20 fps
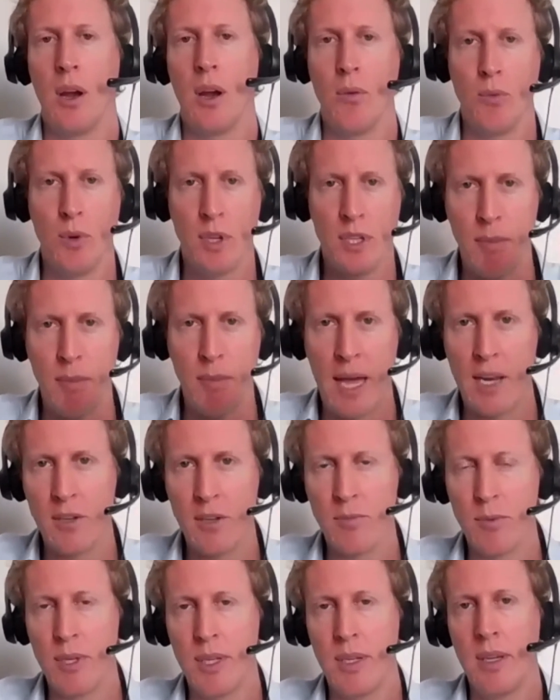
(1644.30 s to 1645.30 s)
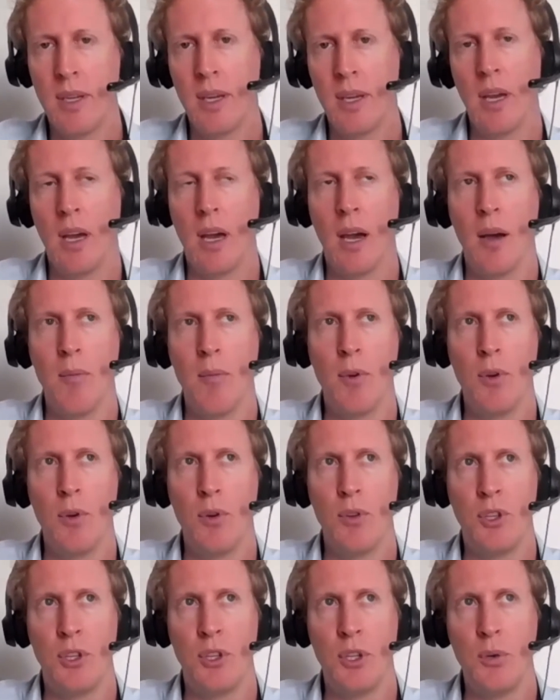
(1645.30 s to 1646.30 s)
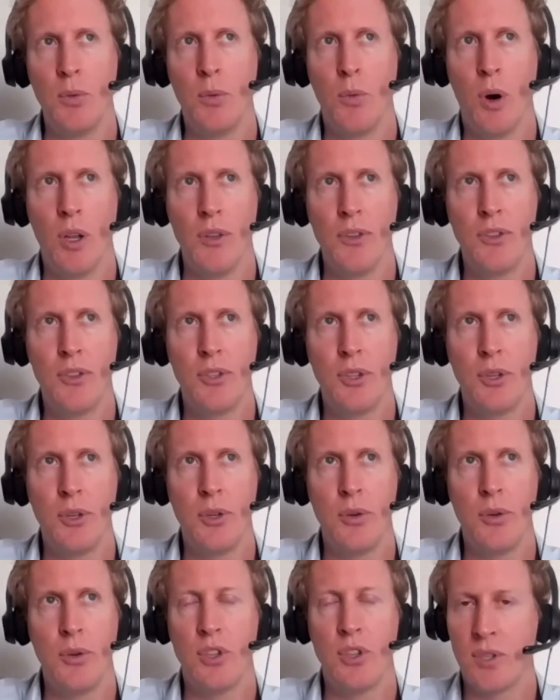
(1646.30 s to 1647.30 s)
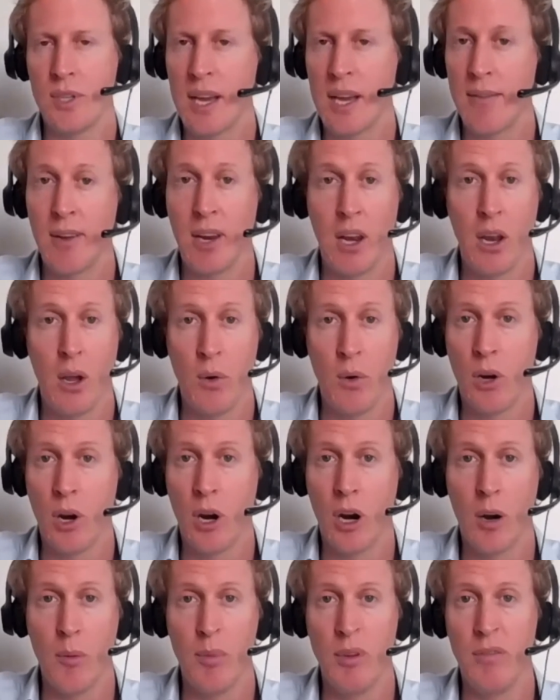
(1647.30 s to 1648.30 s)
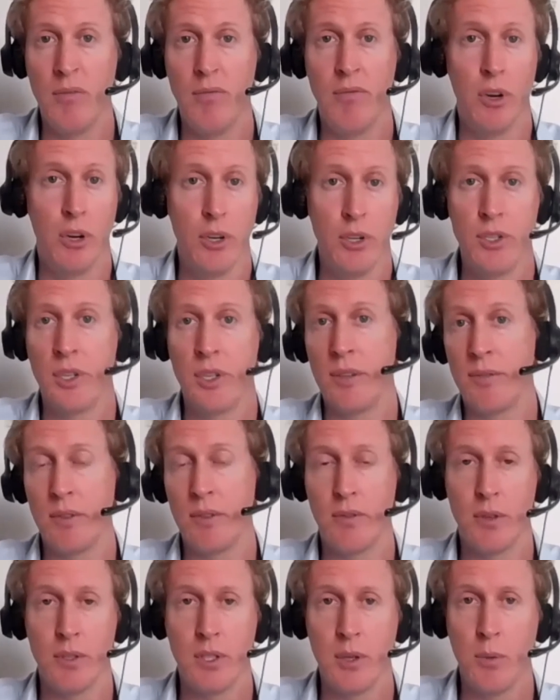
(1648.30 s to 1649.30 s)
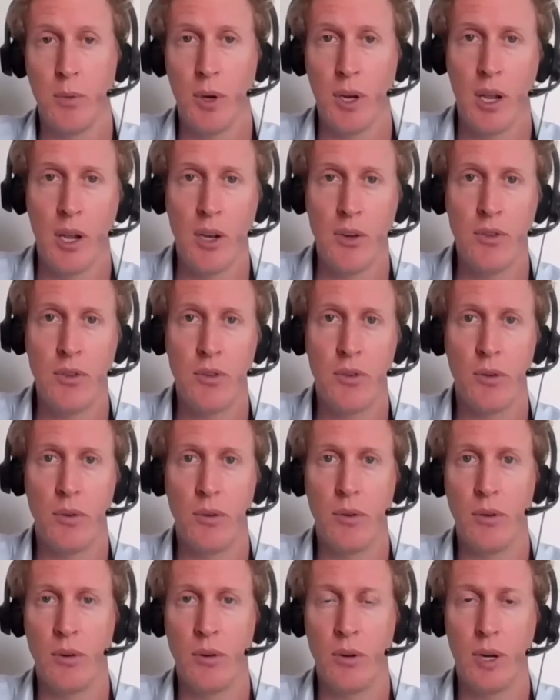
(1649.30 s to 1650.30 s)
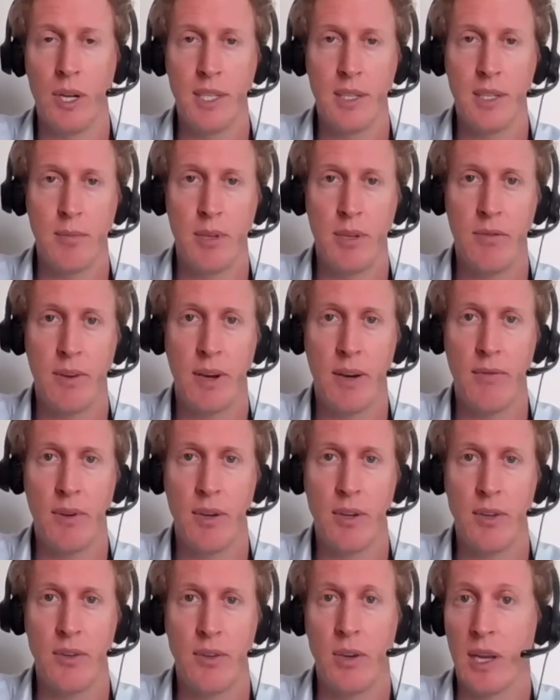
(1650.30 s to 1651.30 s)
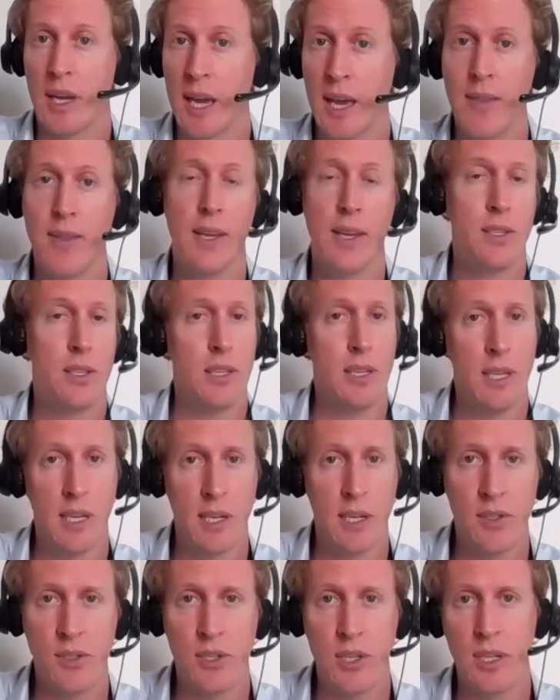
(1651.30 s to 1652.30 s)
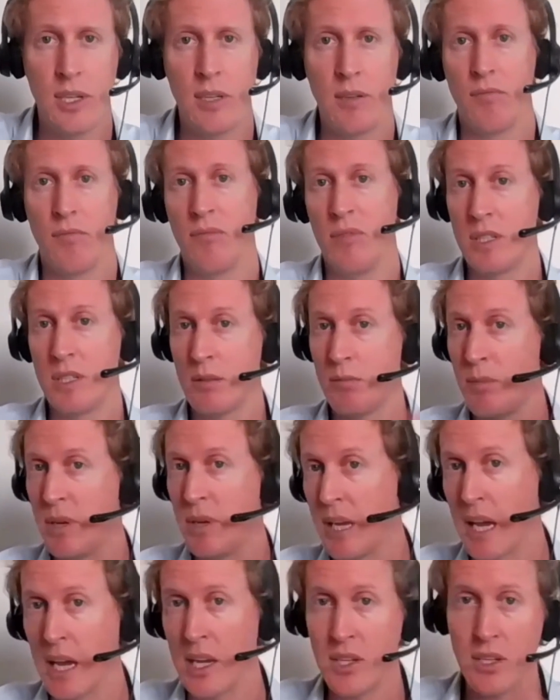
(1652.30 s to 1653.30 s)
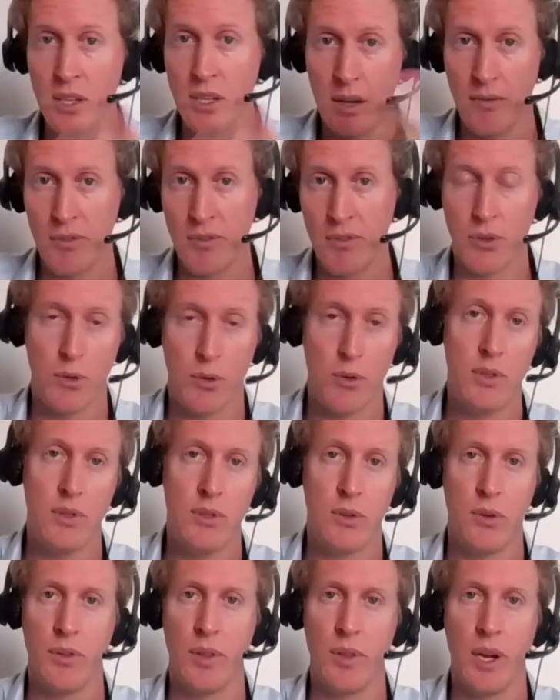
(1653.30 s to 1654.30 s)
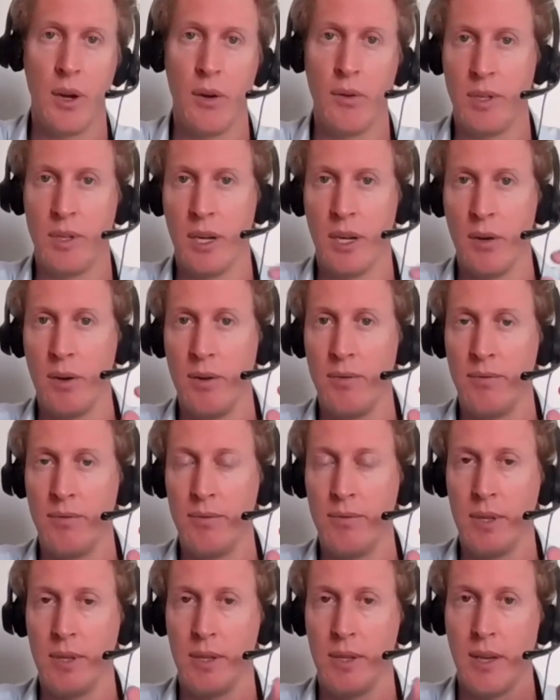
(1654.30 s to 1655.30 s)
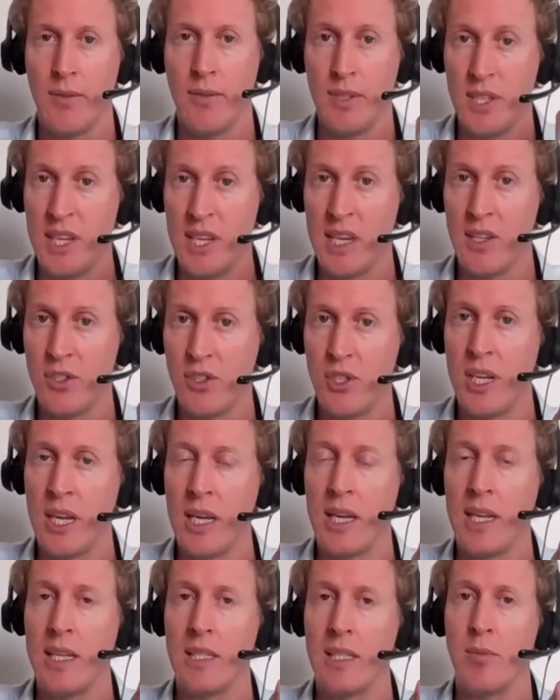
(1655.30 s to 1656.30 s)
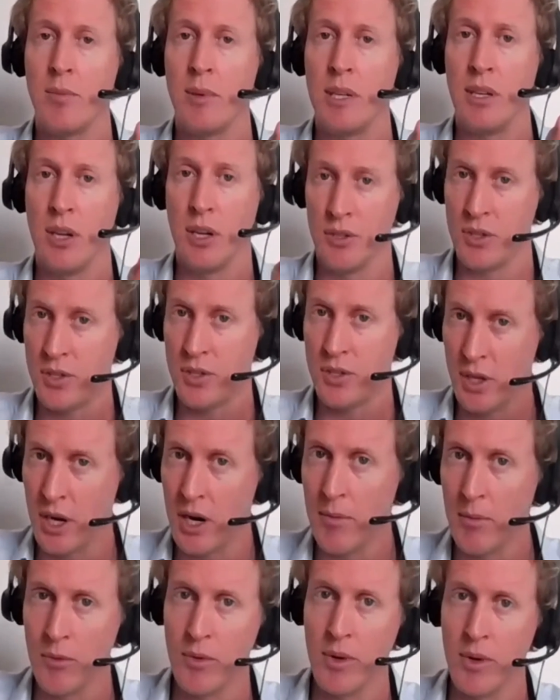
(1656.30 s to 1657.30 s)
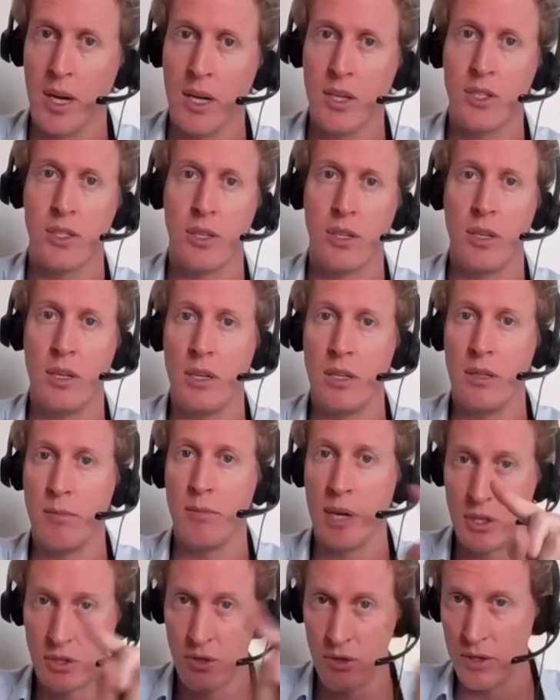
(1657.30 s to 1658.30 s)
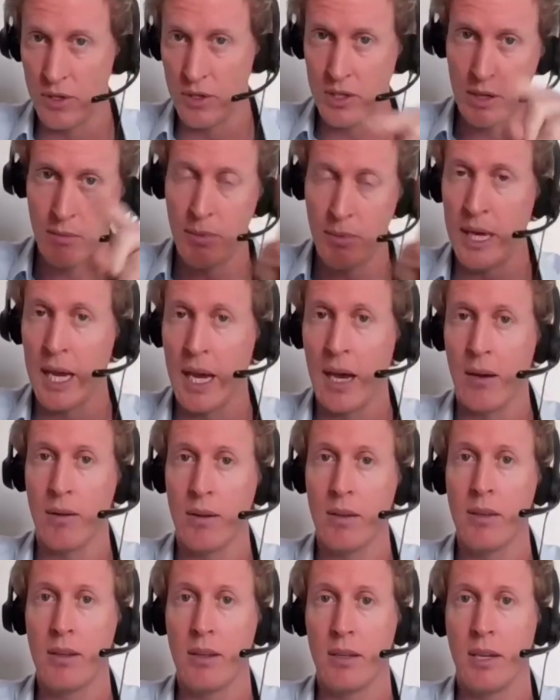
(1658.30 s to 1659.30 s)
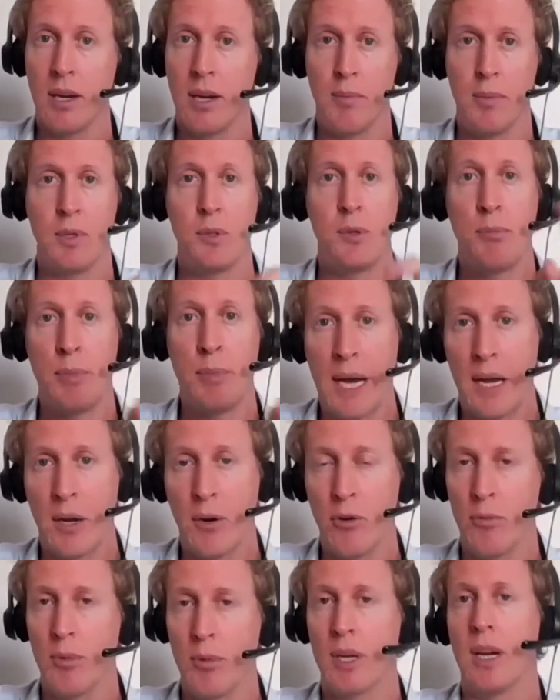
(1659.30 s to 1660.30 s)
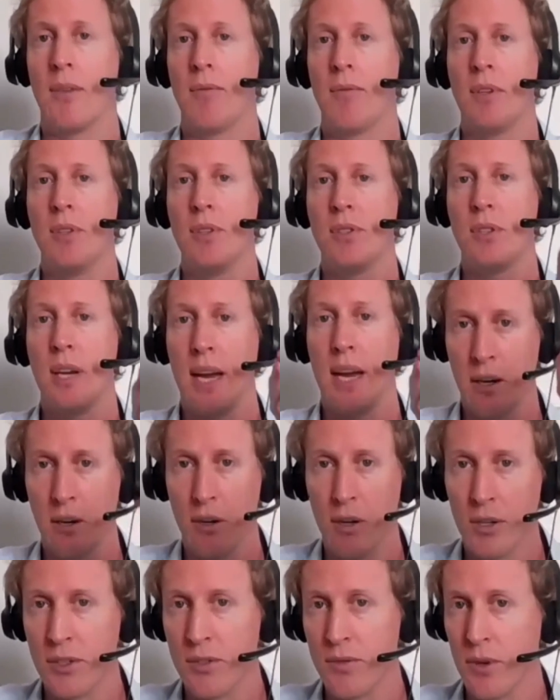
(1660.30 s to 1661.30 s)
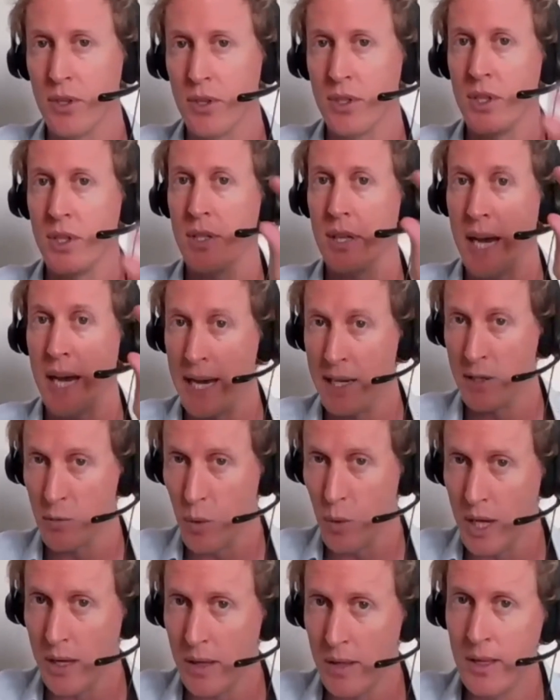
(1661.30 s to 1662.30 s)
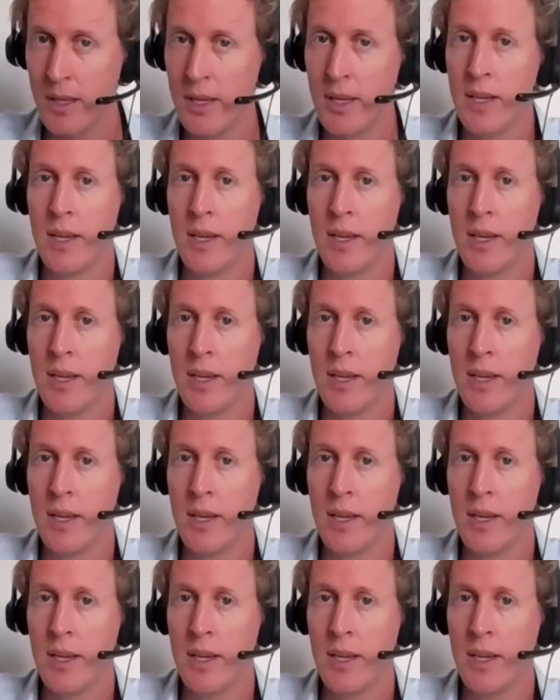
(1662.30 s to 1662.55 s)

Risk management. Do you want to just have a low carbon version of the FTSE 100 or S&P 500? Again, that's an ESG risk mitigation of sorts. Although, if it's ESG, it needs to be not just carbon reduction. You need to make sure you're sniffing out companies with bad corporate governance and controversies as well.